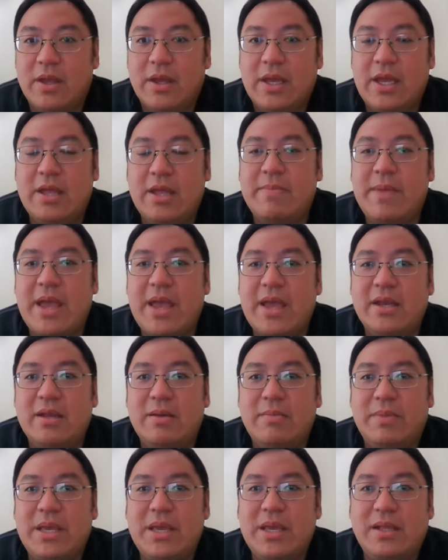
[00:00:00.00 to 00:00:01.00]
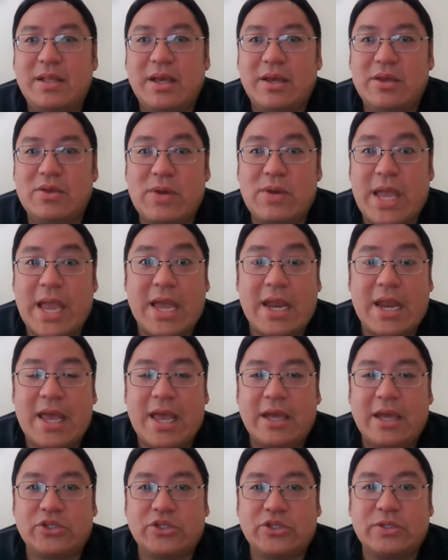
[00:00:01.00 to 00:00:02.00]
It may end up being that you cannot
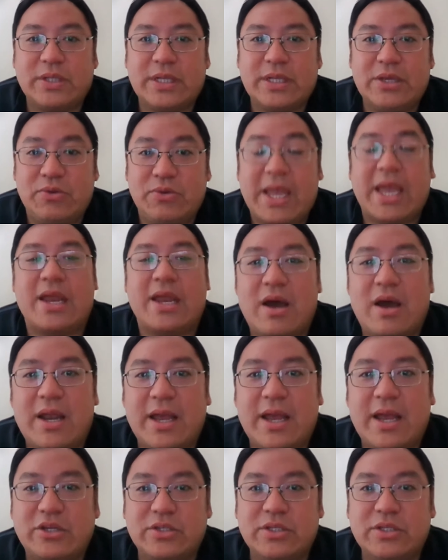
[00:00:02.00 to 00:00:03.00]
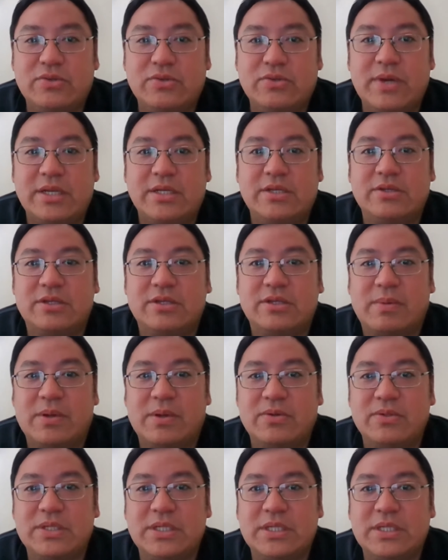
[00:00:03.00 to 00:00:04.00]
actually do anterior segment
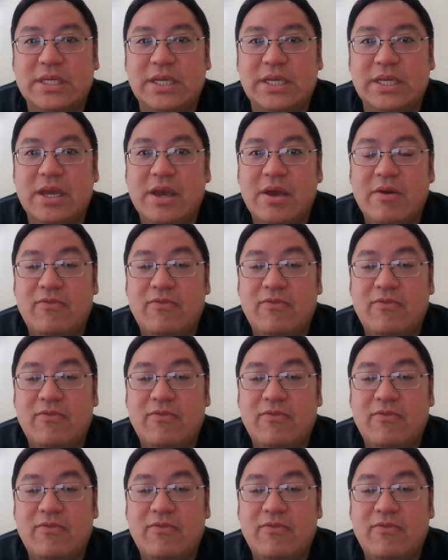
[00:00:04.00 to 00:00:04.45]
OCT